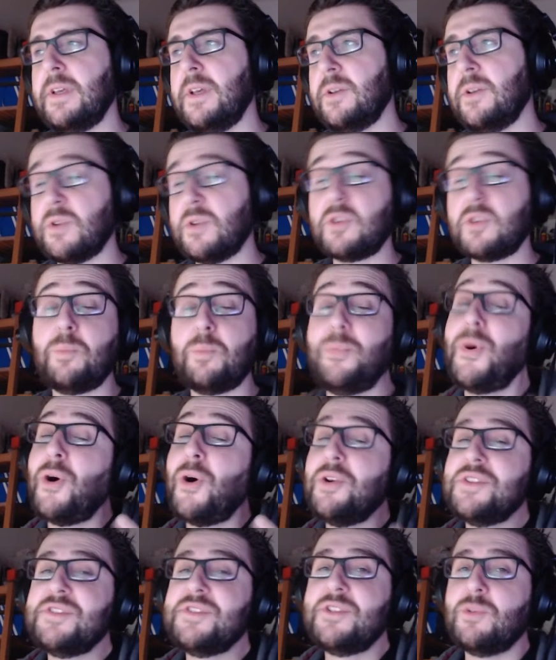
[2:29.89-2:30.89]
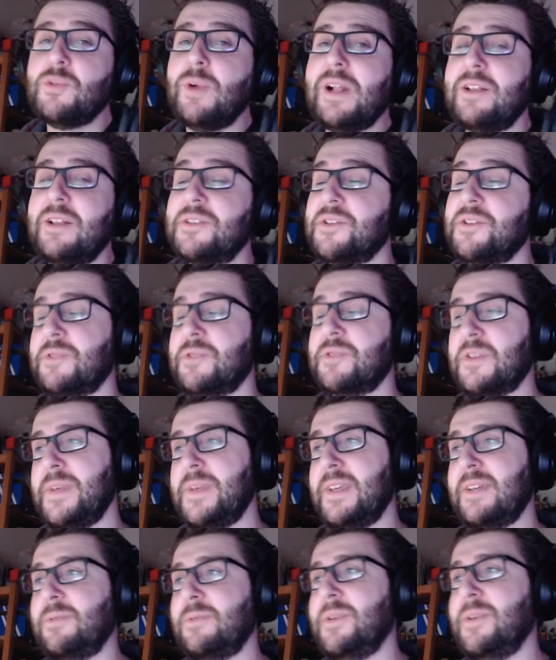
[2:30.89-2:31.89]
to poison the well, so to
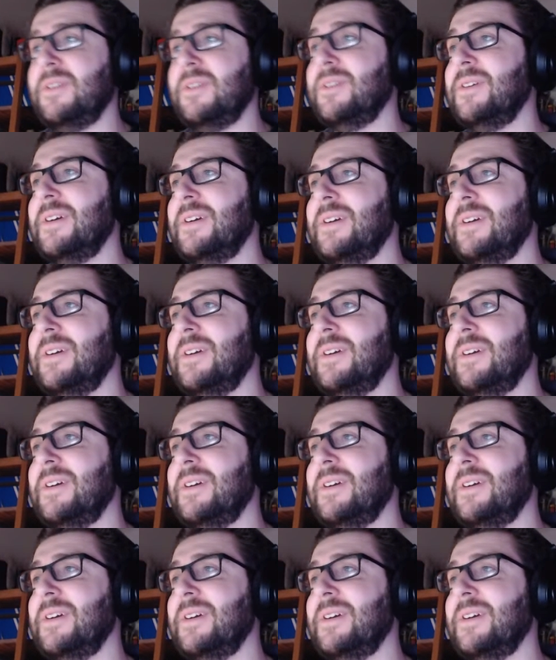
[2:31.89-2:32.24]
speak, when you're